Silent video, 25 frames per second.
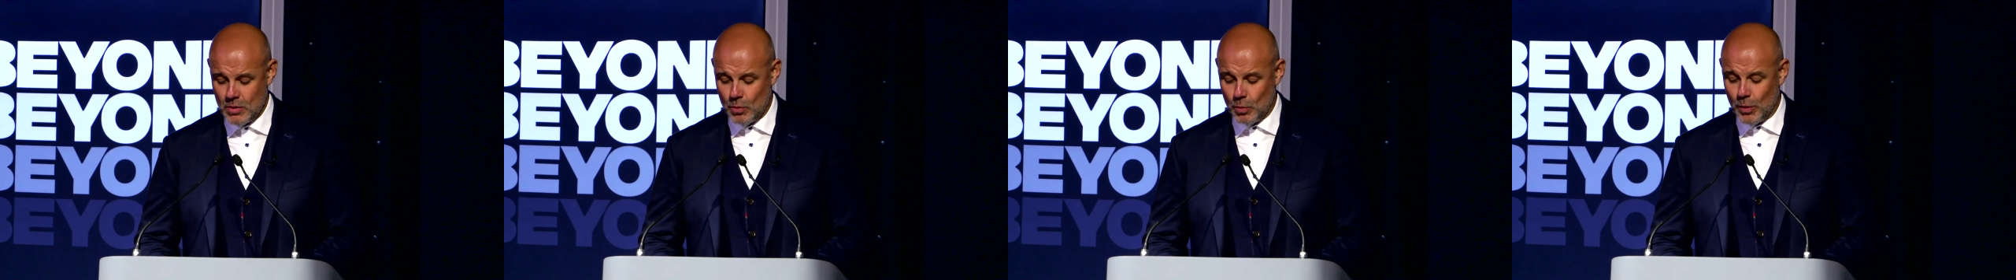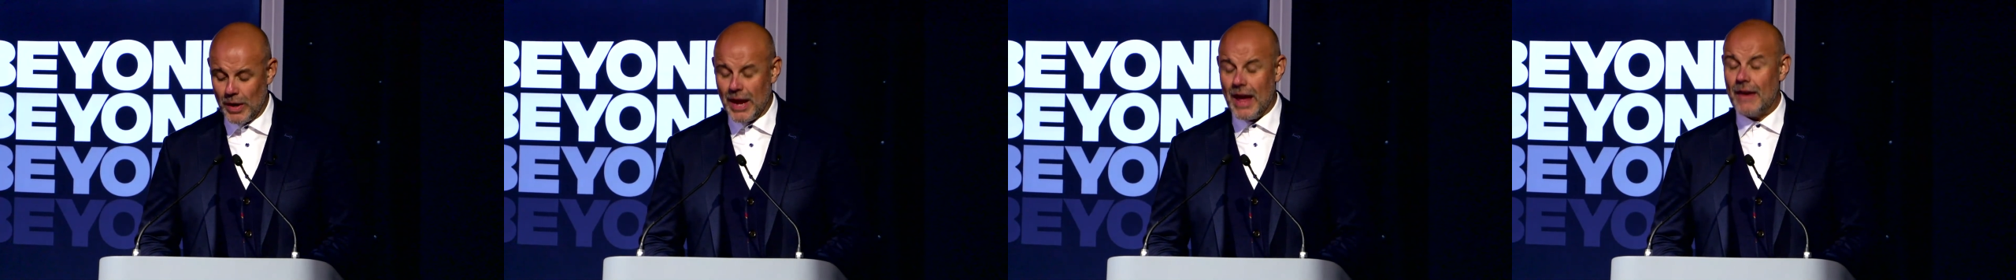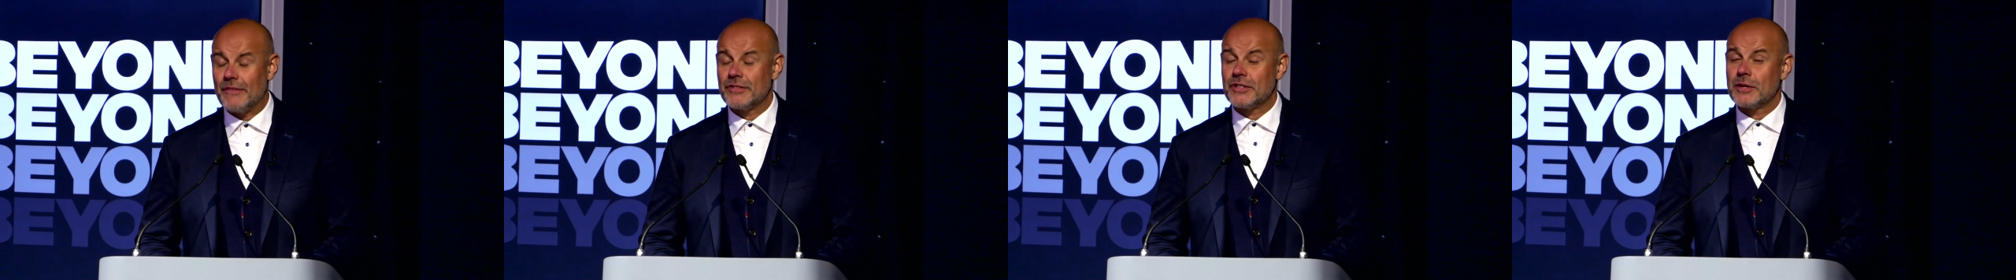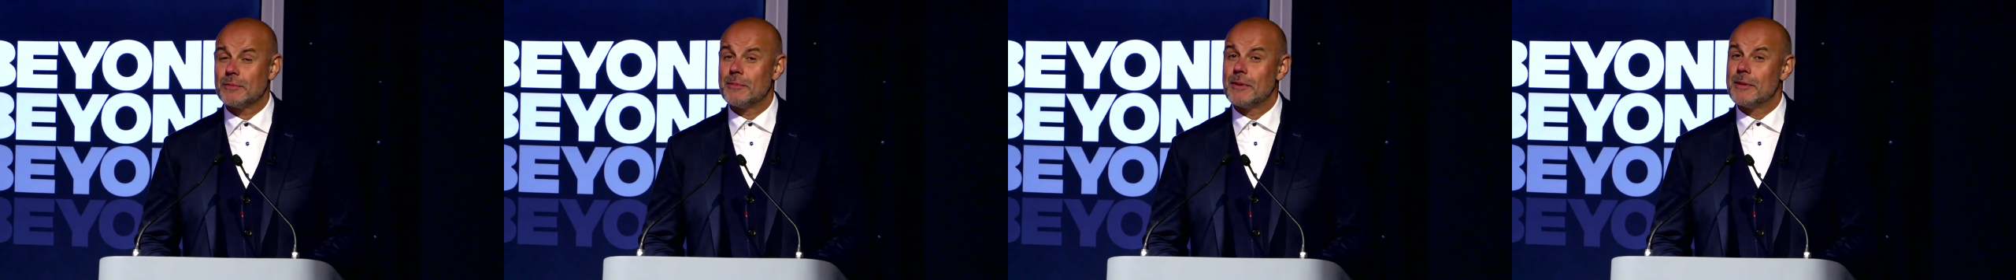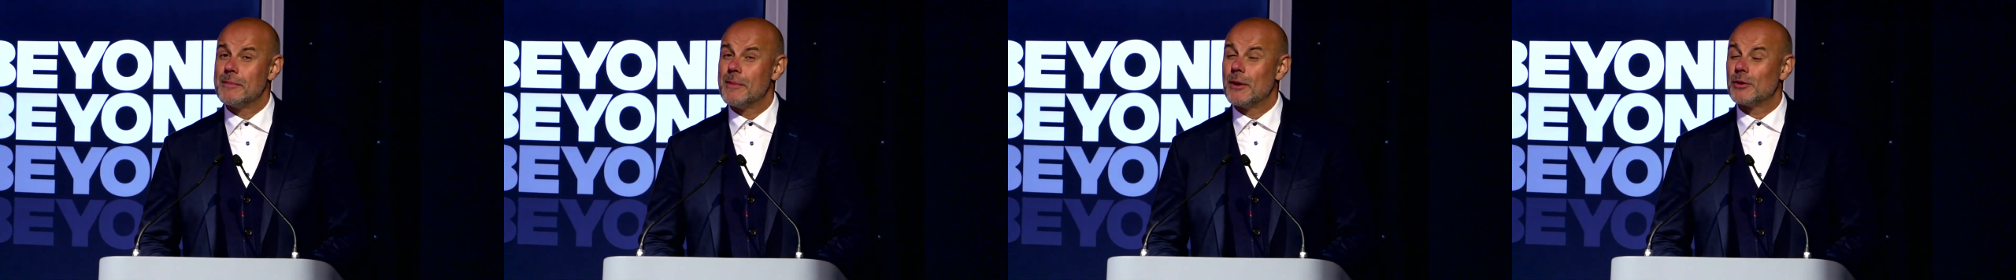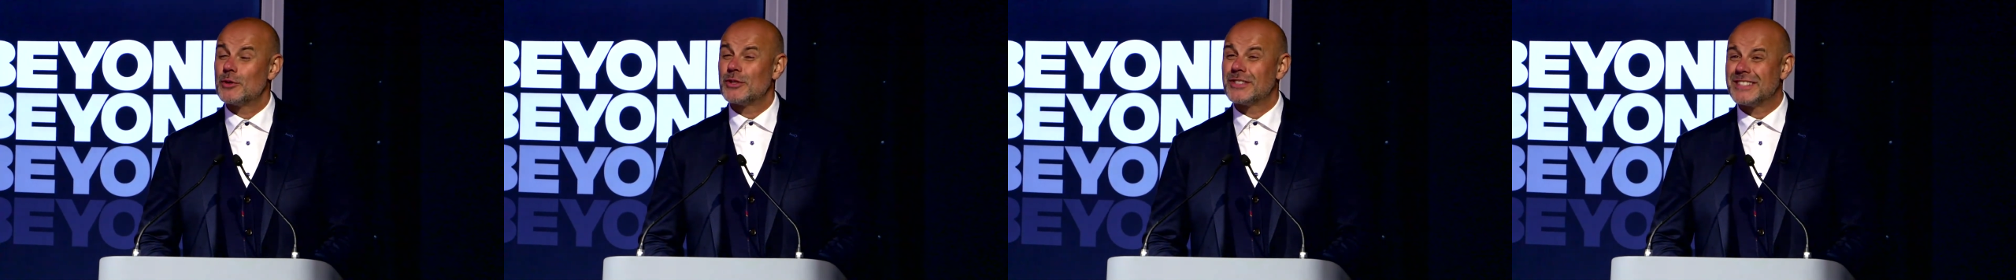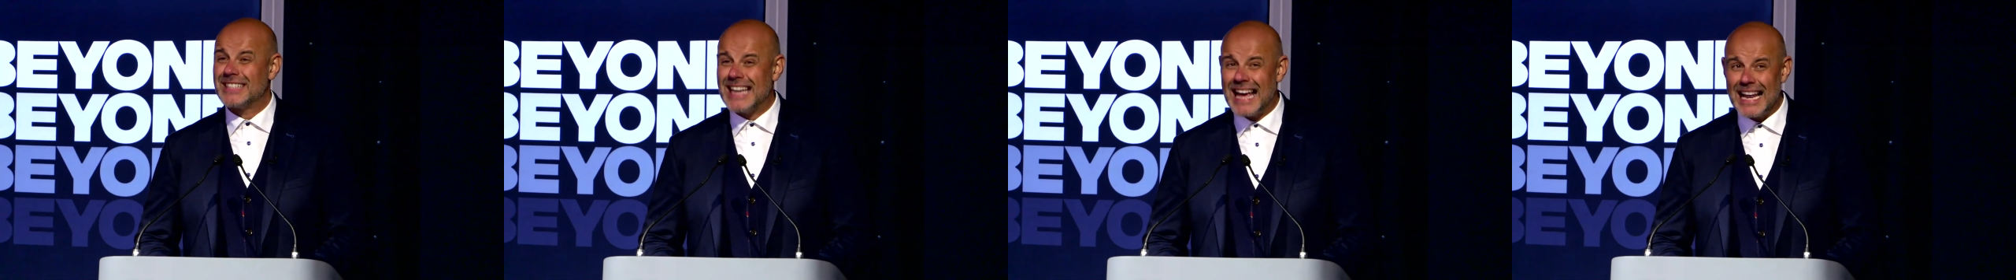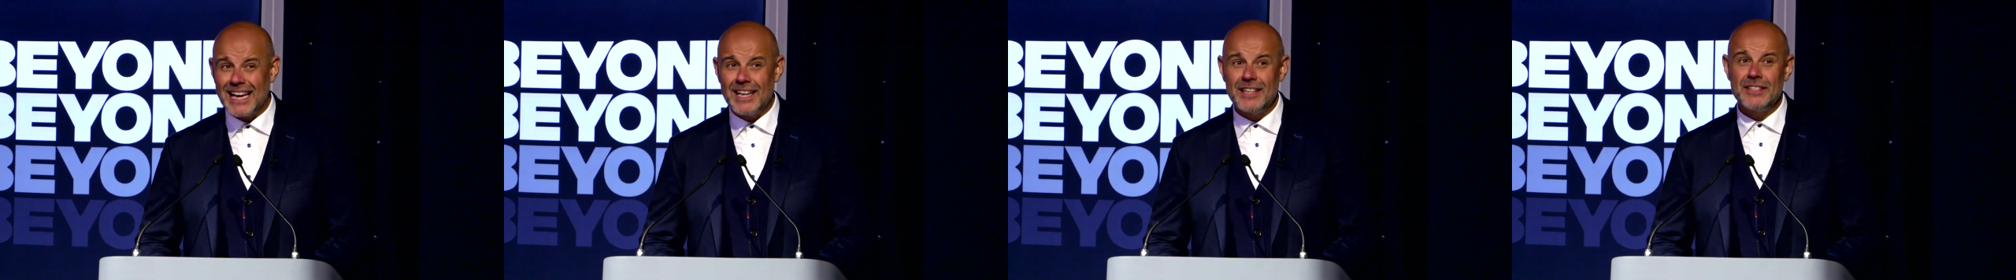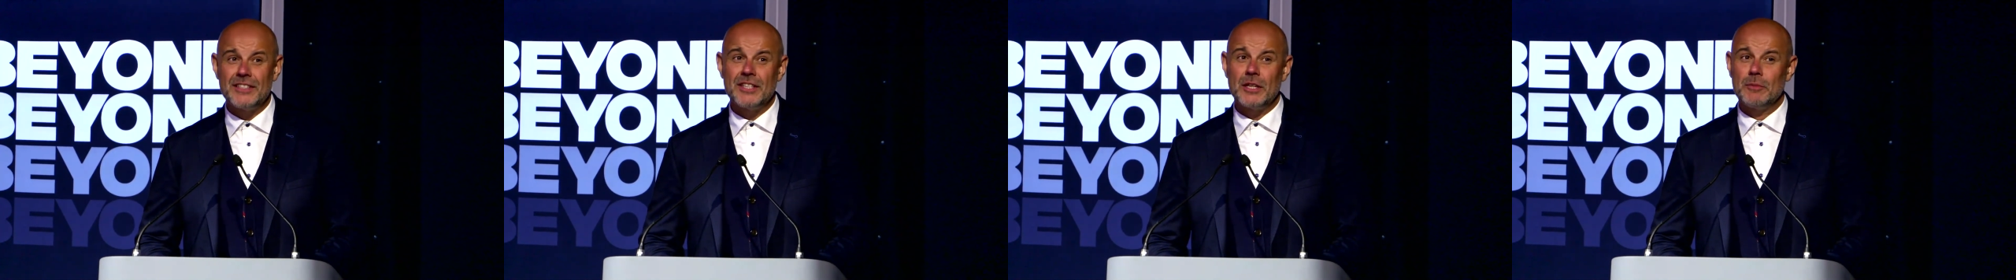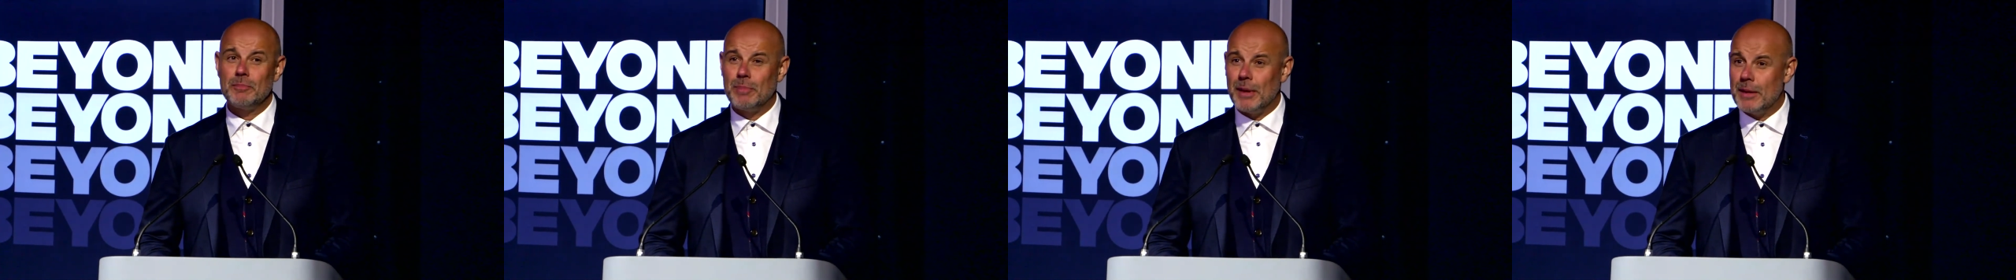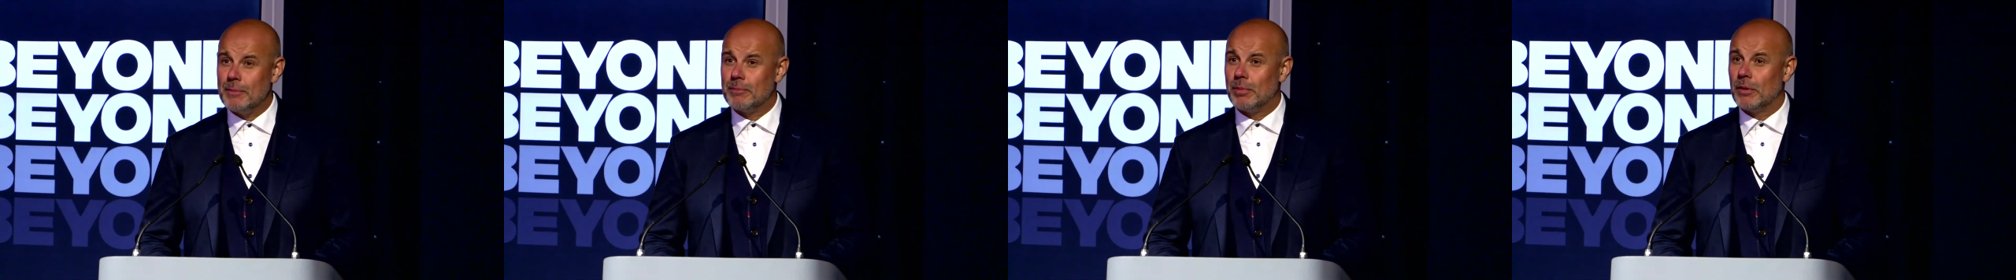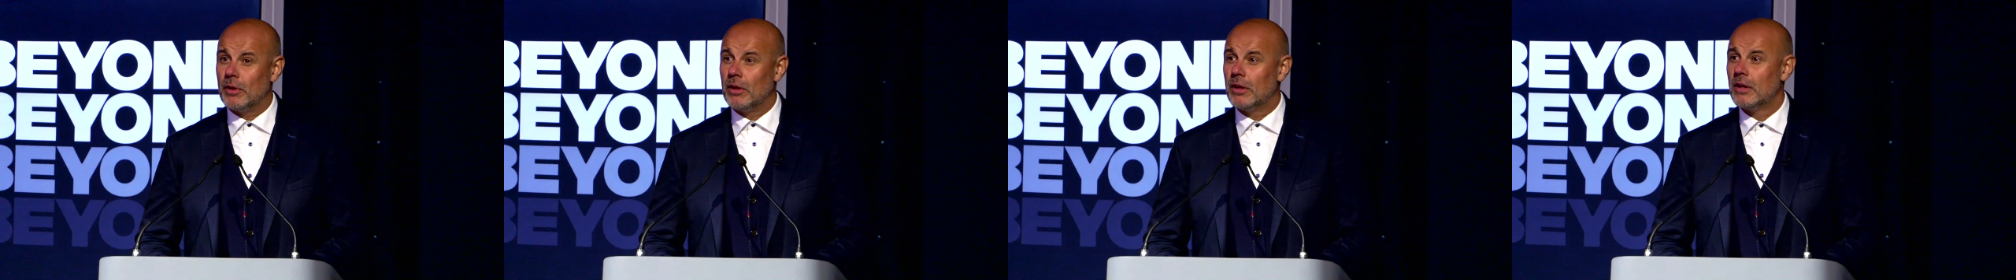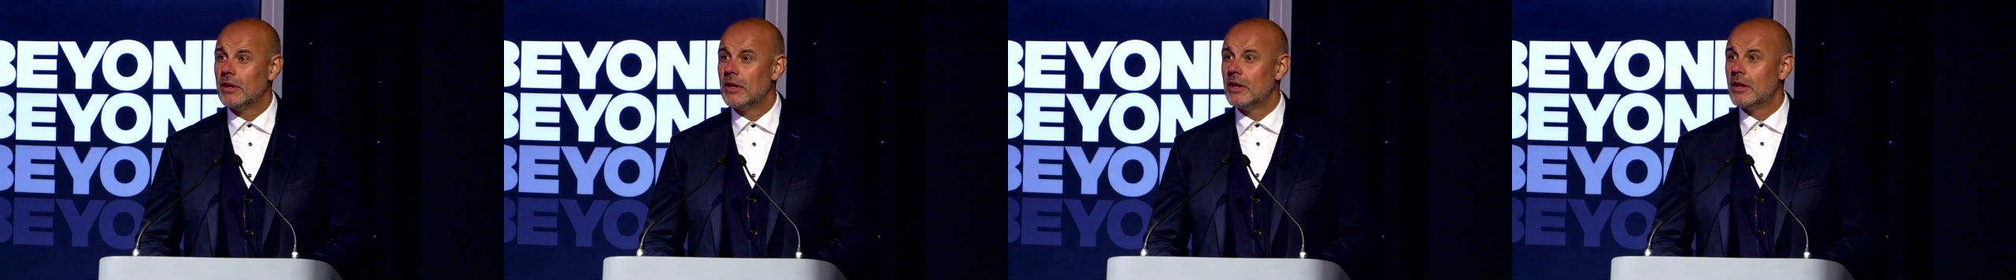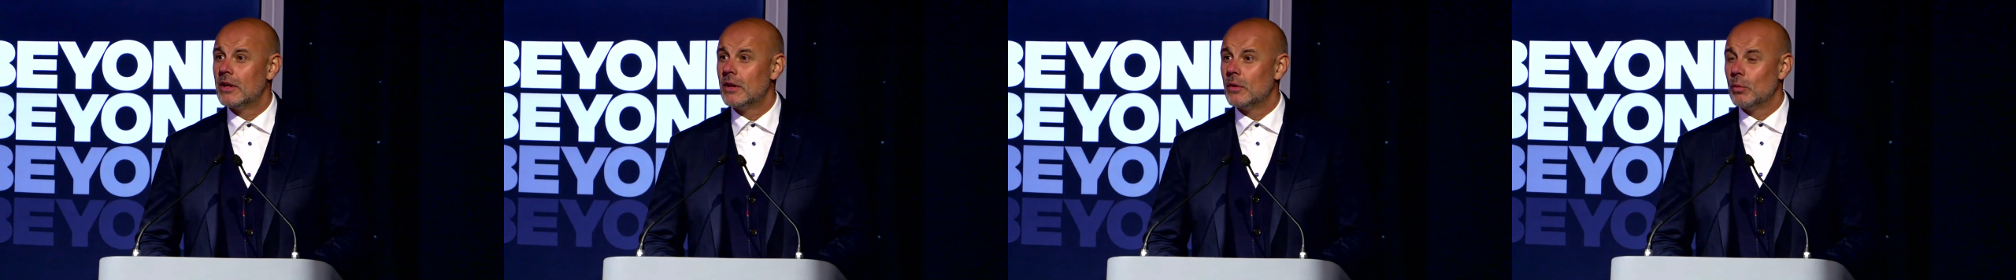we have some of the most talented people